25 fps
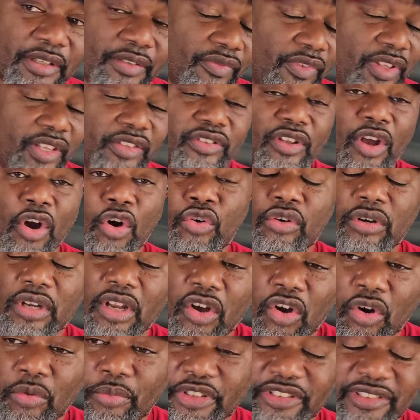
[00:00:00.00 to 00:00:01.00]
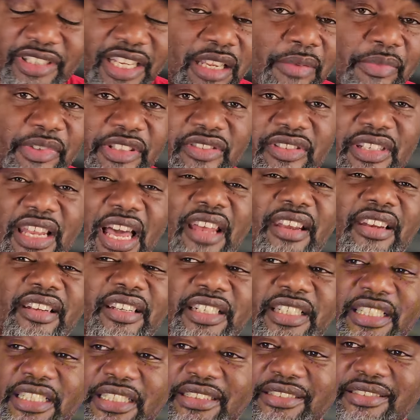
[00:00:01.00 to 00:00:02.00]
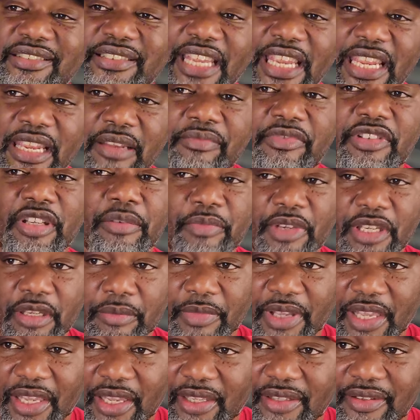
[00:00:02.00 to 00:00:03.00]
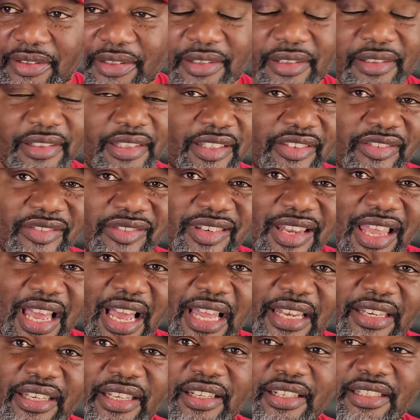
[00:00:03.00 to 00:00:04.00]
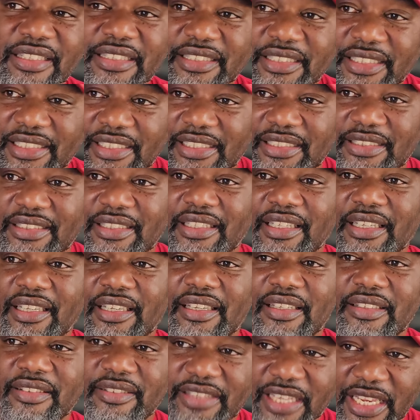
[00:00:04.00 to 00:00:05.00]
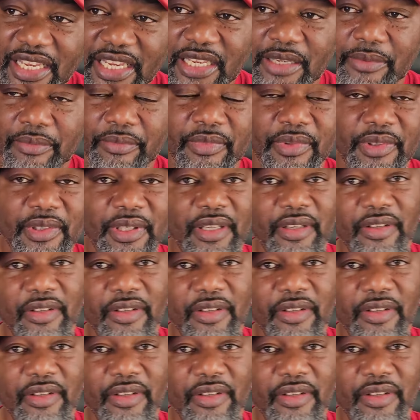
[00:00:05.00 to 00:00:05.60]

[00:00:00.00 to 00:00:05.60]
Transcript: This Oklahoma team is not a good team to me, man. It's not a good team.